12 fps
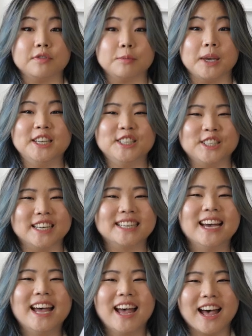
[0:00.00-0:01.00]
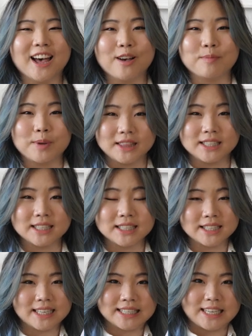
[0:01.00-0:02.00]
information, um, but this
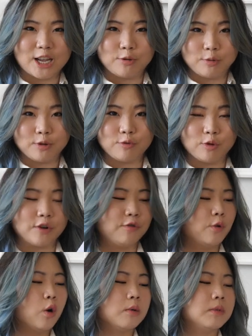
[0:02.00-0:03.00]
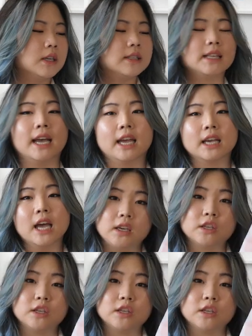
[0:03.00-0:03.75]
is an example of what a form looks like.